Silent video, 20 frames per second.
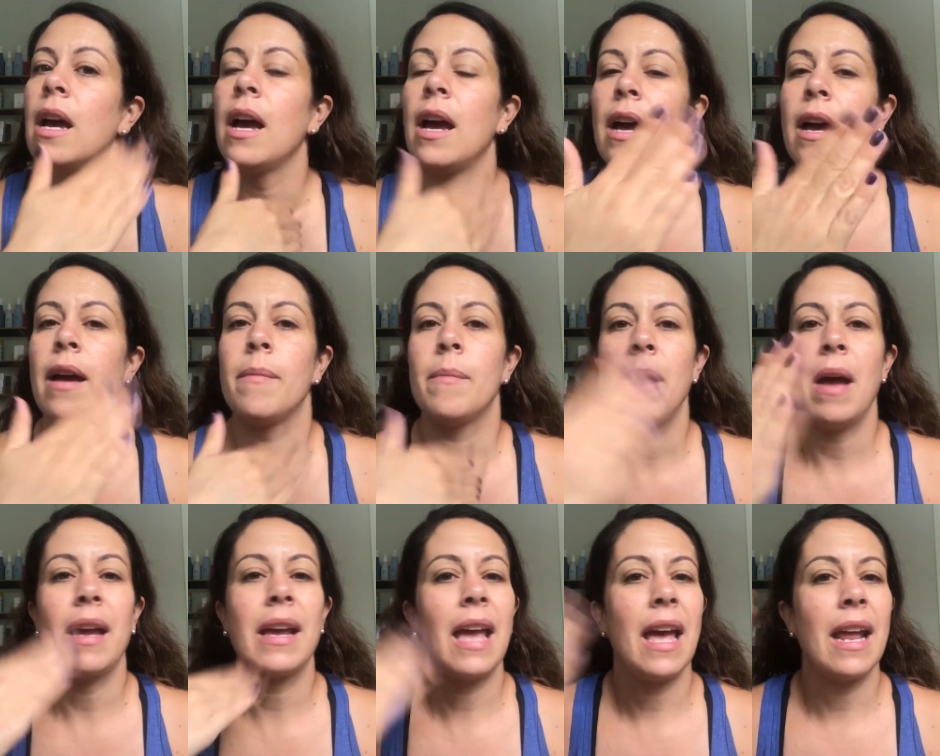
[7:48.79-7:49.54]
Um,
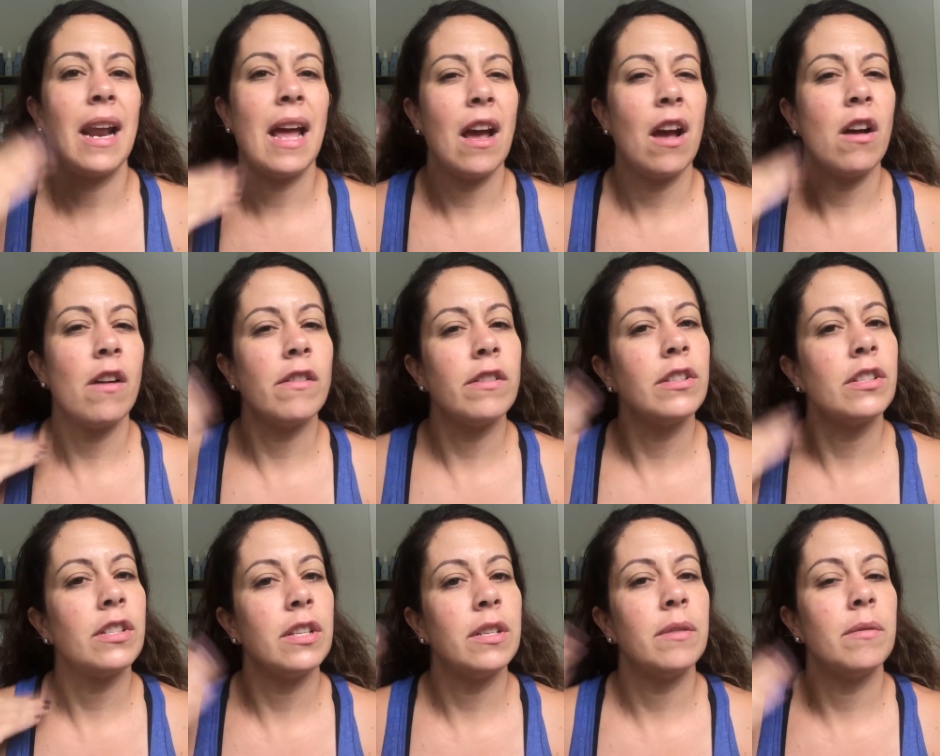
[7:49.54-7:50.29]
again, I
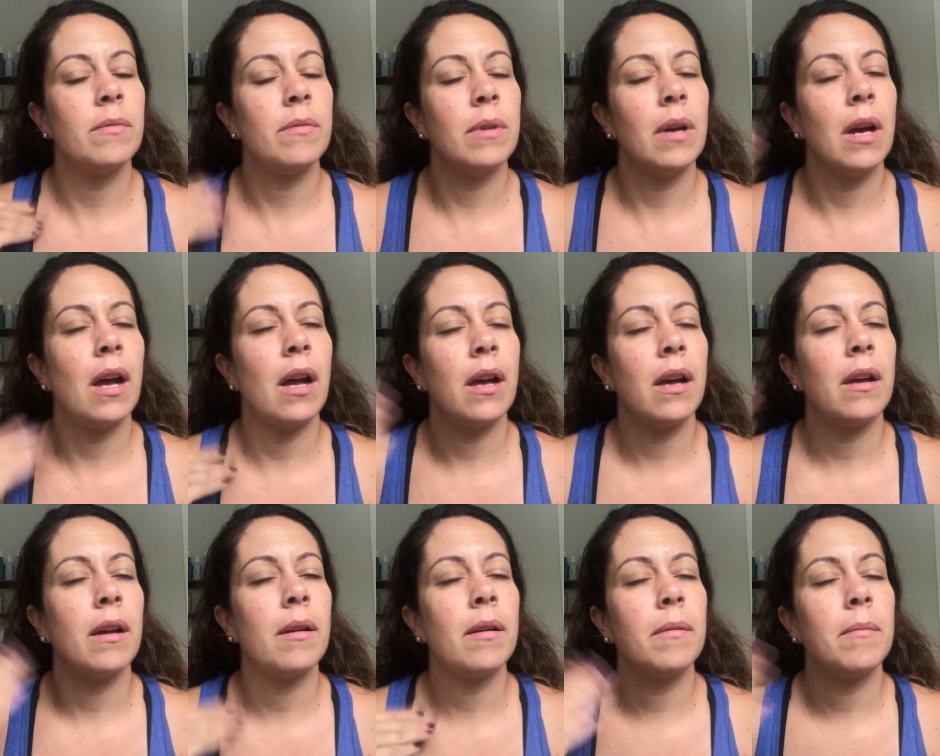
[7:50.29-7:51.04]
also
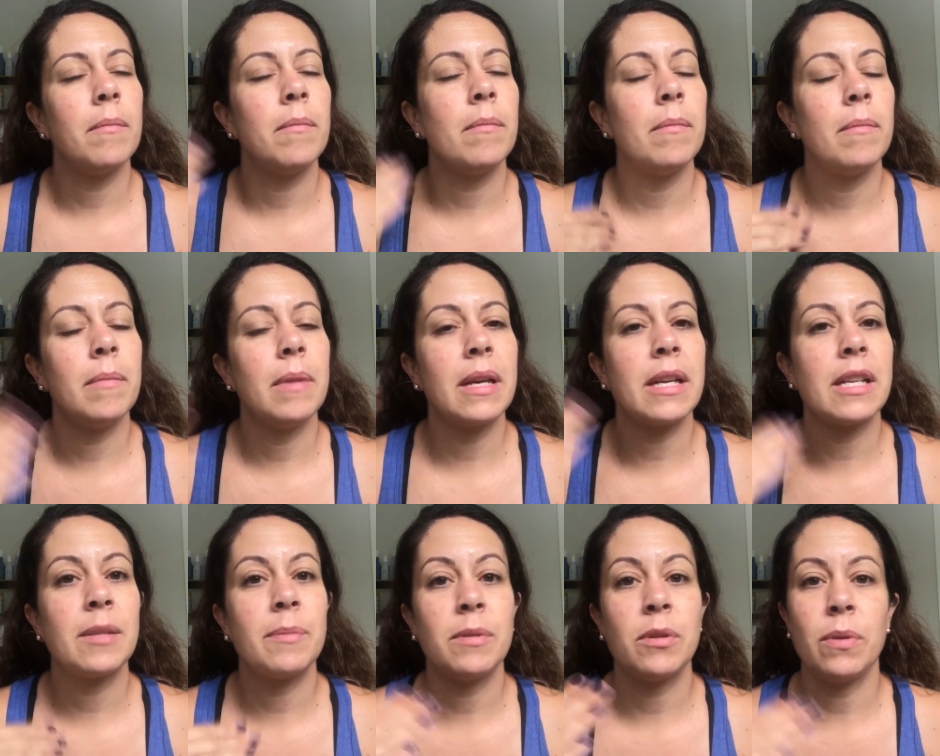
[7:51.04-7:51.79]
uh,
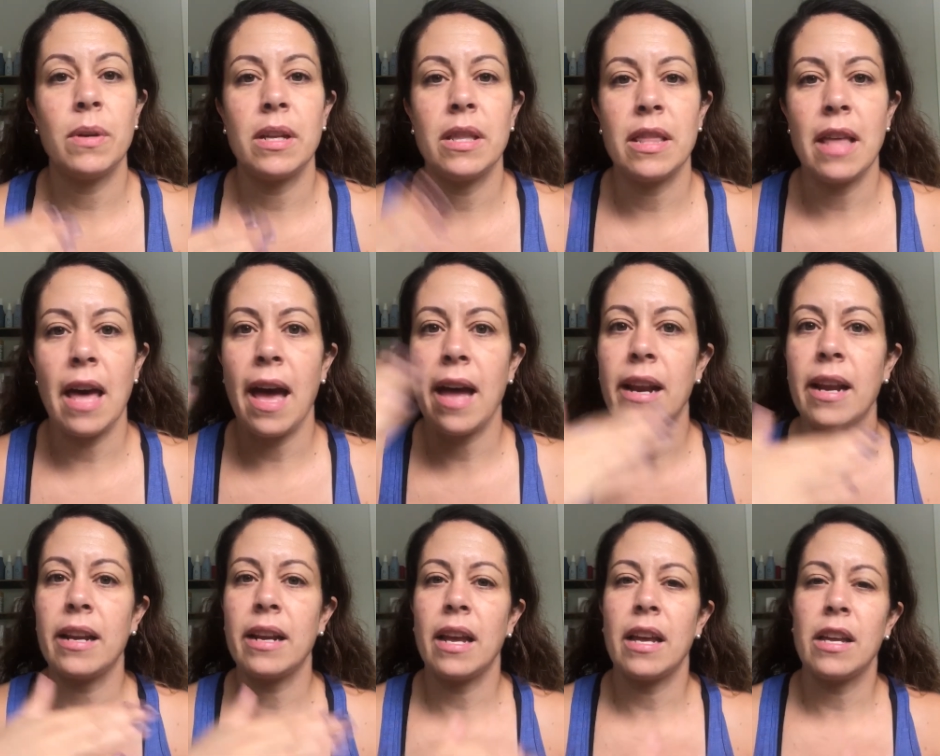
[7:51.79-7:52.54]
mix between
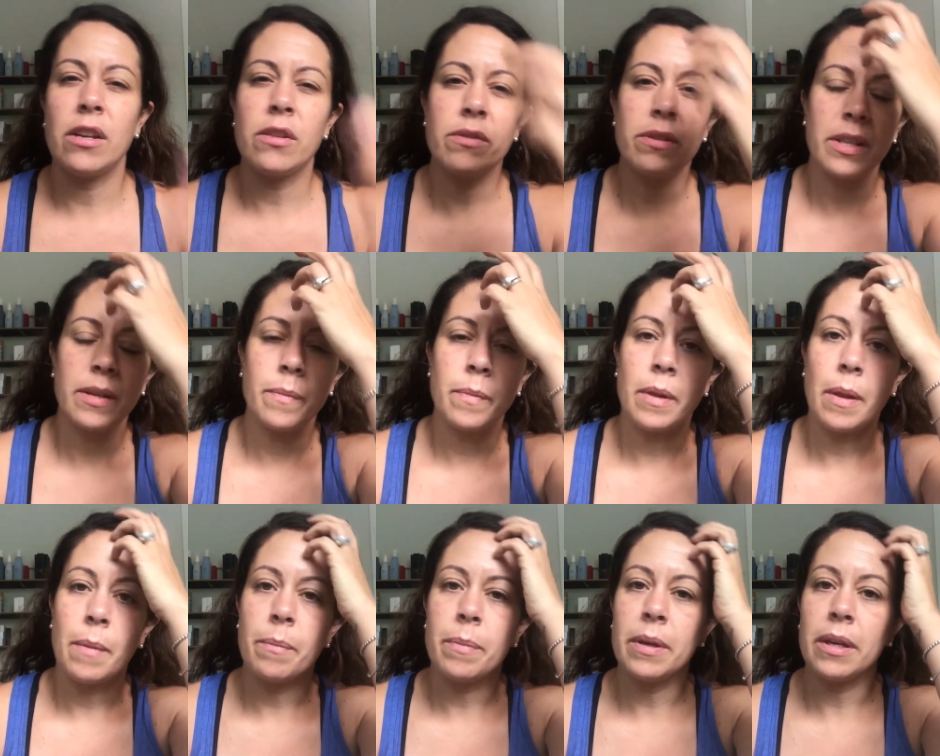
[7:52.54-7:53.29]
that and I use the
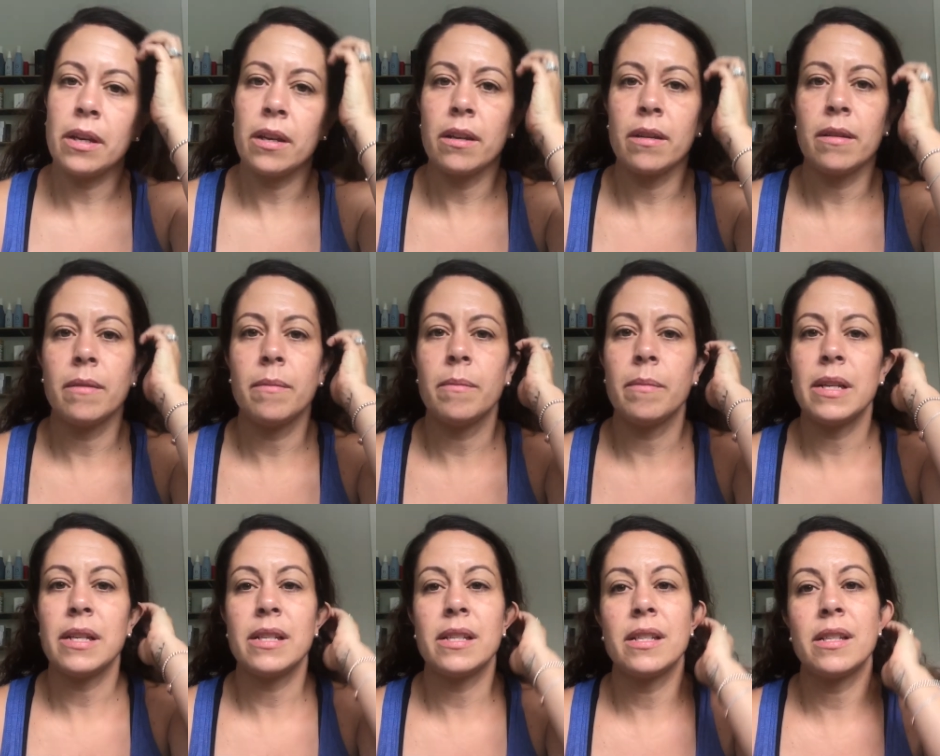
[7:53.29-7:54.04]
plumping
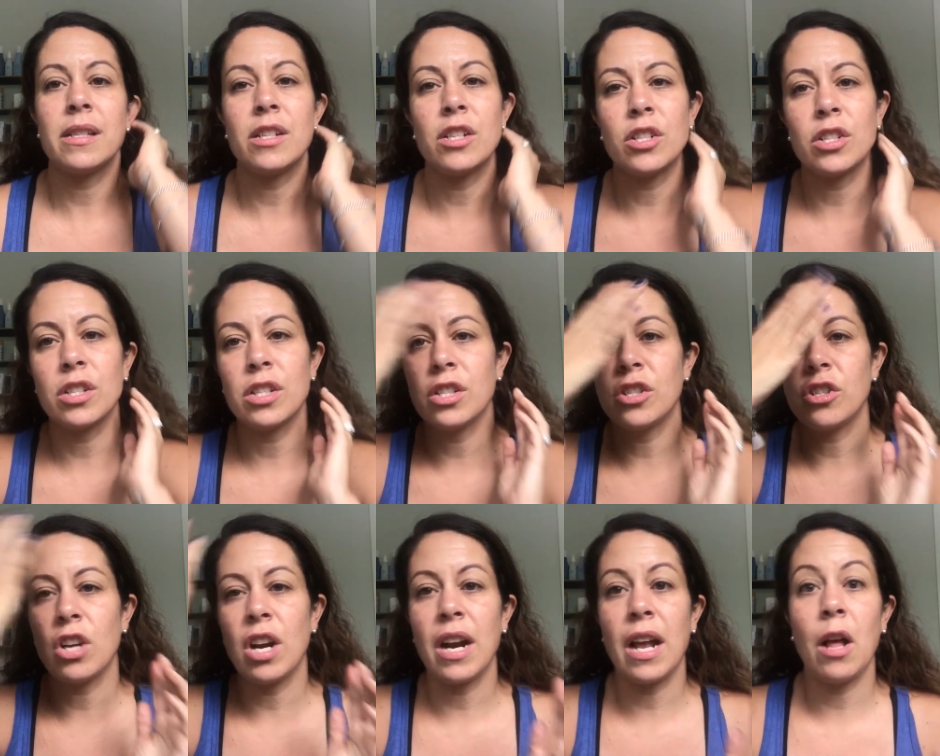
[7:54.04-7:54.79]
mist just to
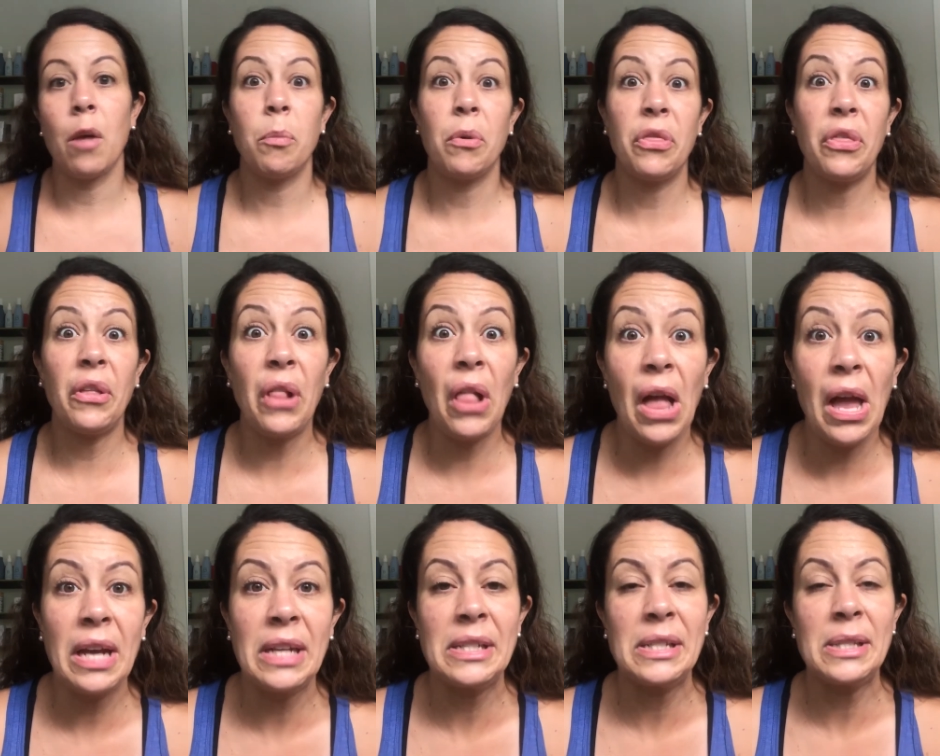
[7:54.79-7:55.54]
try to help with the
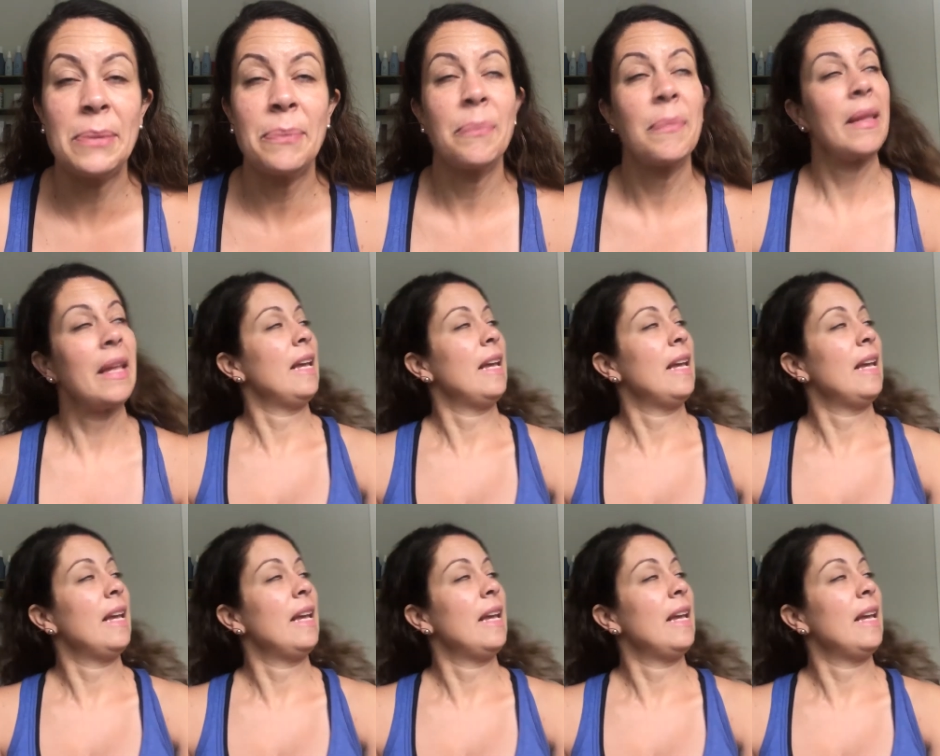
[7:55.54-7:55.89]
lines.